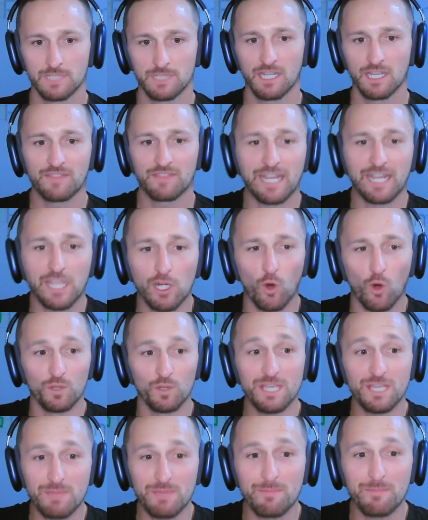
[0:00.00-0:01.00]
That can
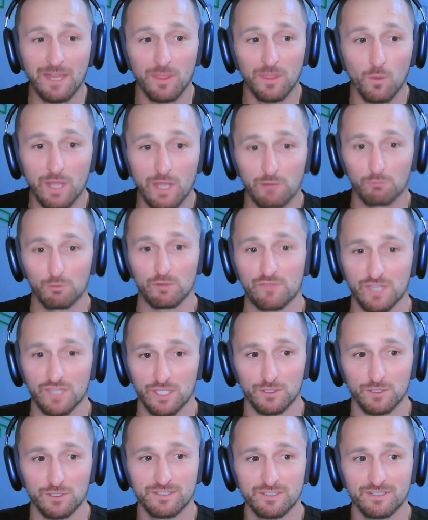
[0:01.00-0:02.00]
only be, by the way,
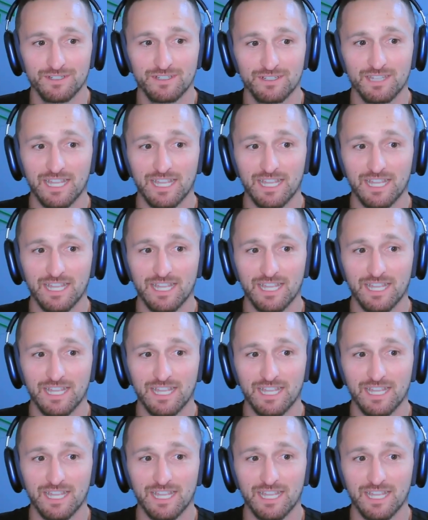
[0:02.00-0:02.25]
revealed.